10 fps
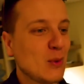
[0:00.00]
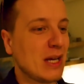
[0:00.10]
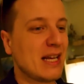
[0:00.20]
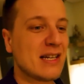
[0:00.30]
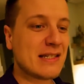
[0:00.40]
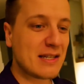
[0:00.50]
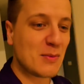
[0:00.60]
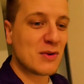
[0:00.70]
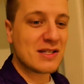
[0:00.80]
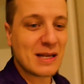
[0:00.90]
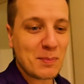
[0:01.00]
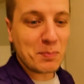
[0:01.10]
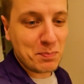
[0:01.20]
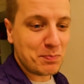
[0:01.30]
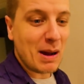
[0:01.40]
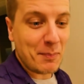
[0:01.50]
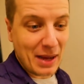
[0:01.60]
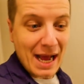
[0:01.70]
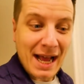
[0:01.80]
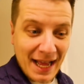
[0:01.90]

Do I hear someone say Papa?